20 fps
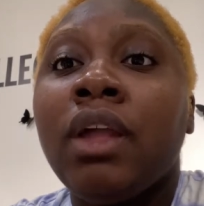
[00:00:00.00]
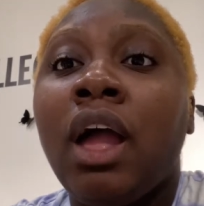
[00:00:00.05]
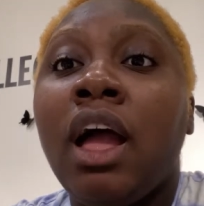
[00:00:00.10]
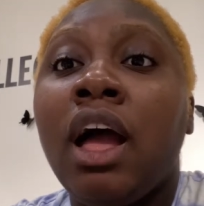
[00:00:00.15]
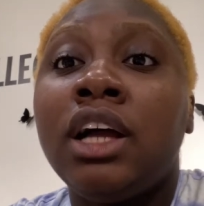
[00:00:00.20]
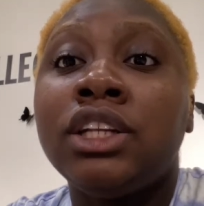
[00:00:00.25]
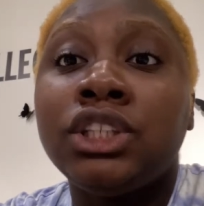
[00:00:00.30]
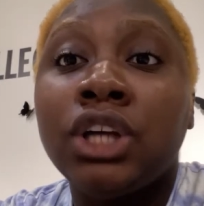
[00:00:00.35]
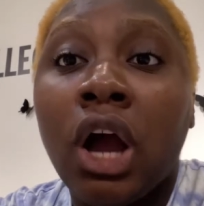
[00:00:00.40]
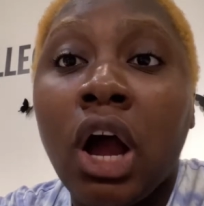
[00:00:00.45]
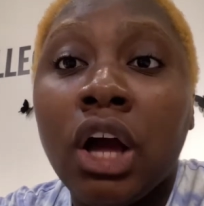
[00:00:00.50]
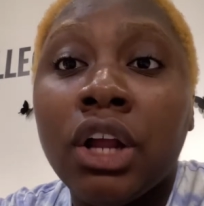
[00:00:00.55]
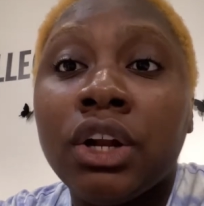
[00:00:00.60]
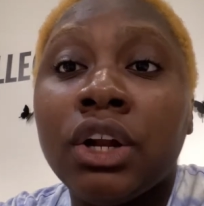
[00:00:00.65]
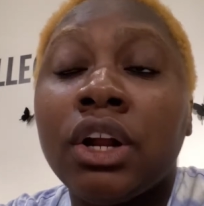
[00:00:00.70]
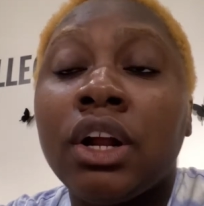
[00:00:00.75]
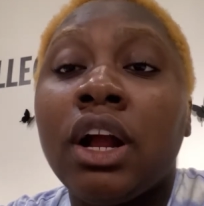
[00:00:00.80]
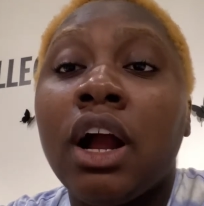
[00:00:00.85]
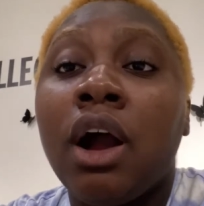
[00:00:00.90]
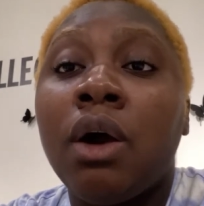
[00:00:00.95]
a
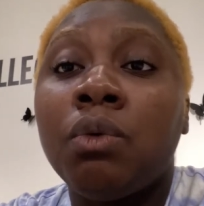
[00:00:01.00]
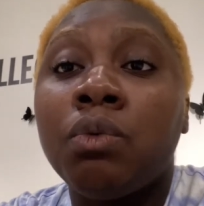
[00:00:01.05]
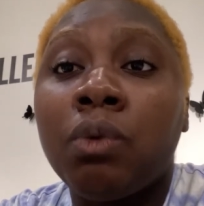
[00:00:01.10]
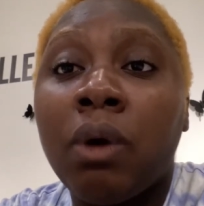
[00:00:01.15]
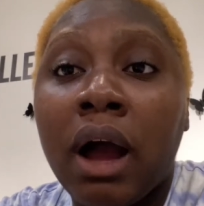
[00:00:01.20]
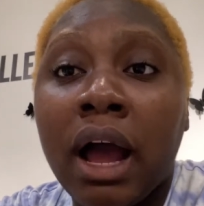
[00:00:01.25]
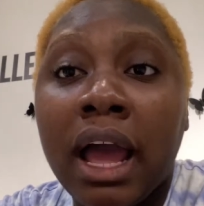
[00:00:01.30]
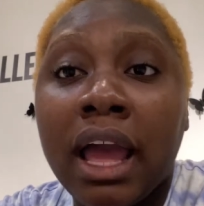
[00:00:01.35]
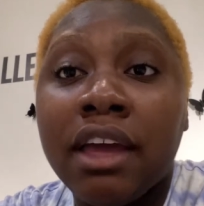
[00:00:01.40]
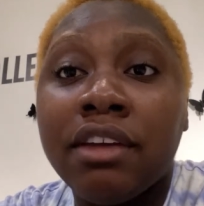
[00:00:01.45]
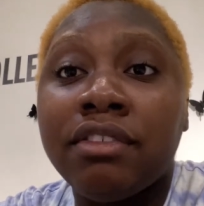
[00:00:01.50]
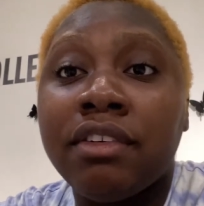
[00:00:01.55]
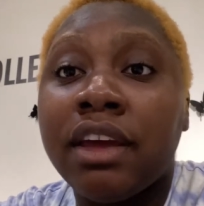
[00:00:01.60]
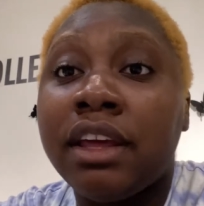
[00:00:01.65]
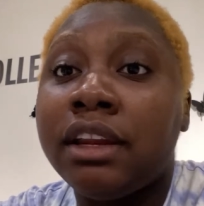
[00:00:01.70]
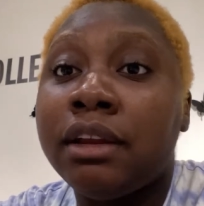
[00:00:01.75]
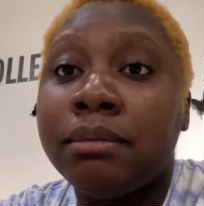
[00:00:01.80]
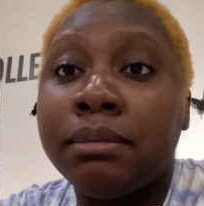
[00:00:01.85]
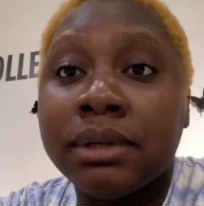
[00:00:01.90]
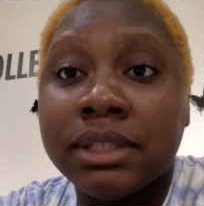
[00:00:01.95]
daughter, a wife,
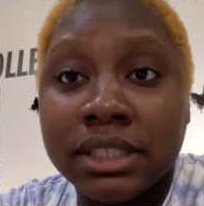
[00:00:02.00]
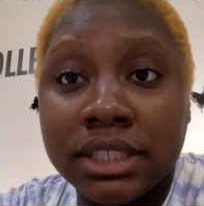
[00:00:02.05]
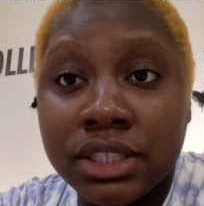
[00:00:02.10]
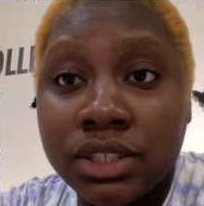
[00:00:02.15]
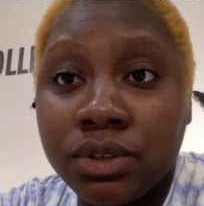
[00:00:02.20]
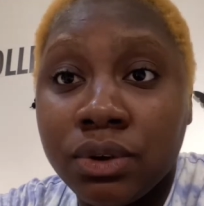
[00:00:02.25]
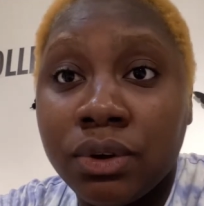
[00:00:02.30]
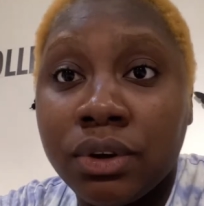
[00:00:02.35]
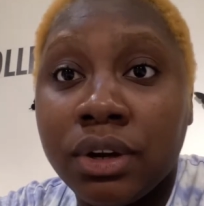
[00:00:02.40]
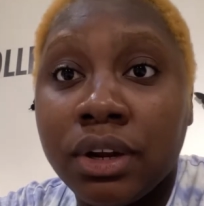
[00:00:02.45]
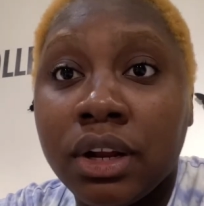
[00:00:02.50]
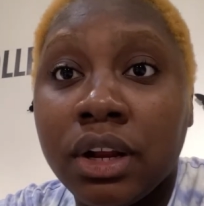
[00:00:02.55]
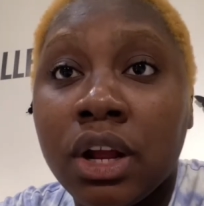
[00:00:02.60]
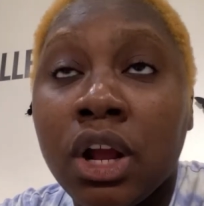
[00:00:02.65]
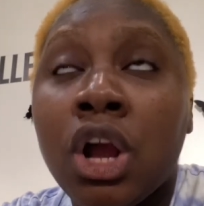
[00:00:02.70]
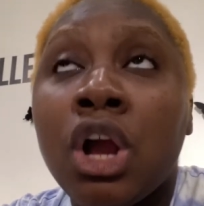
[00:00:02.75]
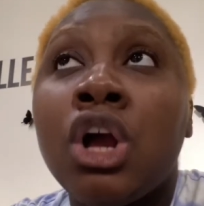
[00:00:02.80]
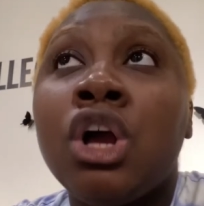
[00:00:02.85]
and a business owner.